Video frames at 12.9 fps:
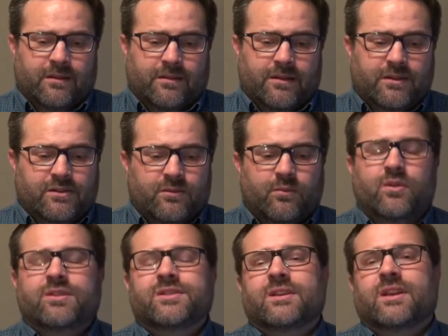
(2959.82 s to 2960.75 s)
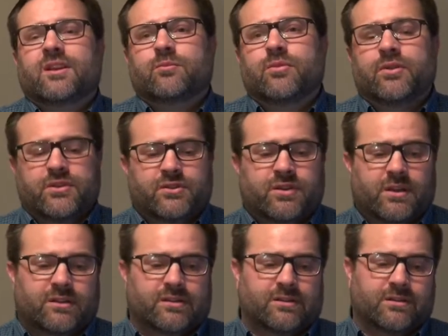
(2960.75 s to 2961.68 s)
This should once again push
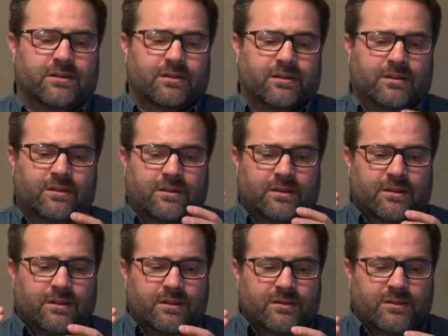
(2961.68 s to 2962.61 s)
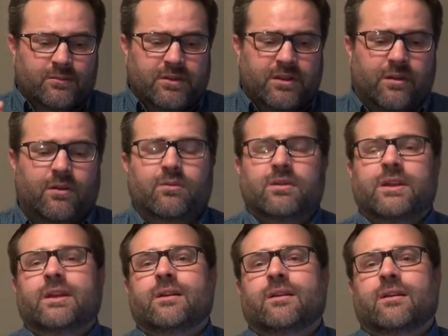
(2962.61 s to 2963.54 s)
us to be
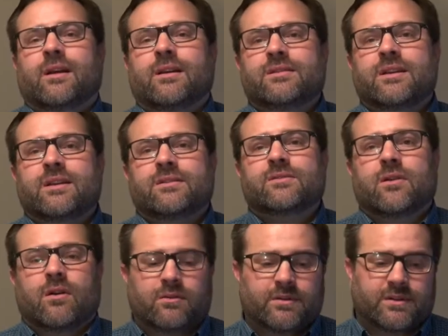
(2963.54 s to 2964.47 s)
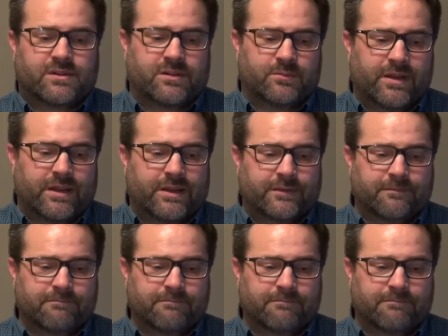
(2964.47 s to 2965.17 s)
holy as he has called us to be.